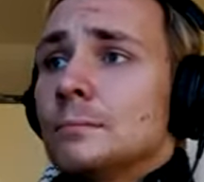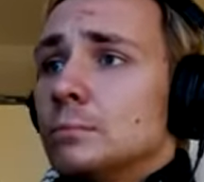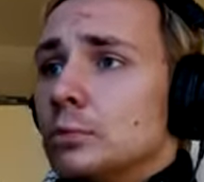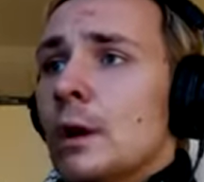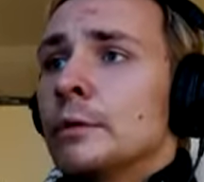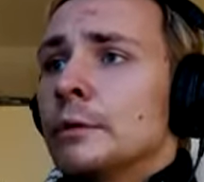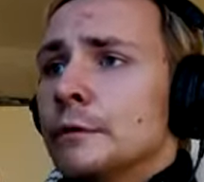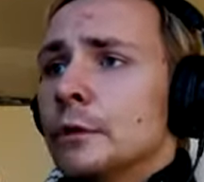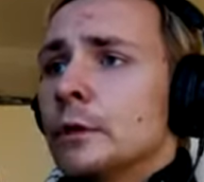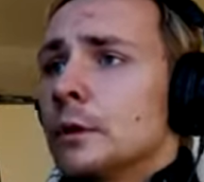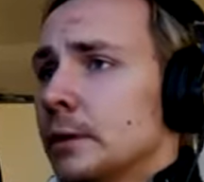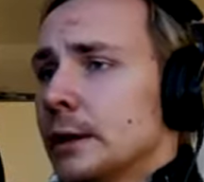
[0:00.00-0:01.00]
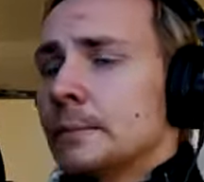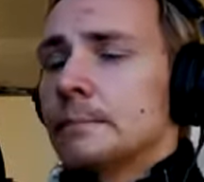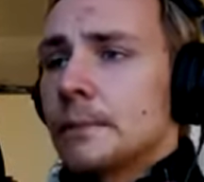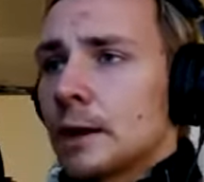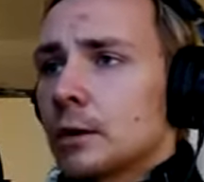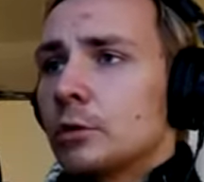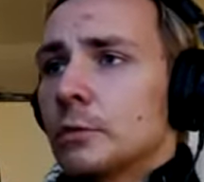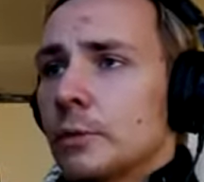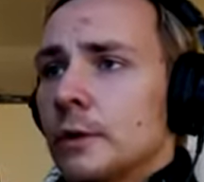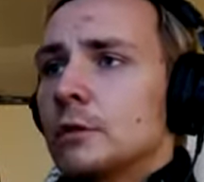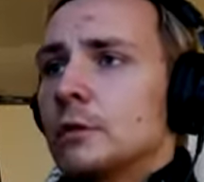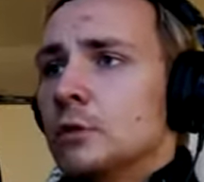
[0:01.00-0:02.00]
brown fur, okay, that
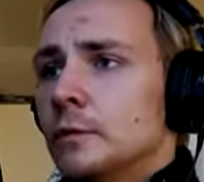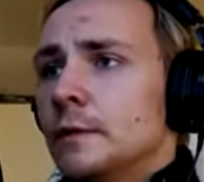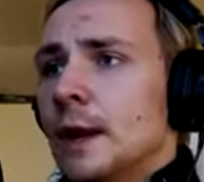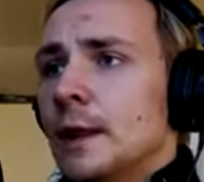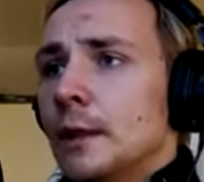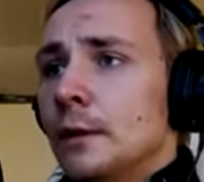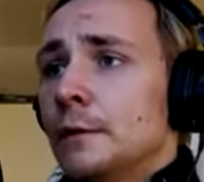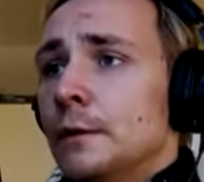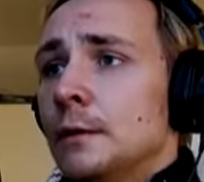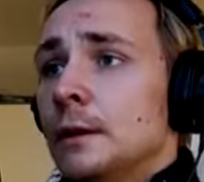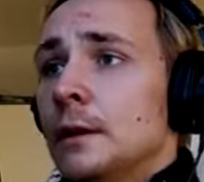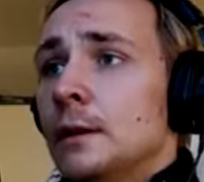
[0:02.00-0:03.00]
corresponds to a juvenile elephant.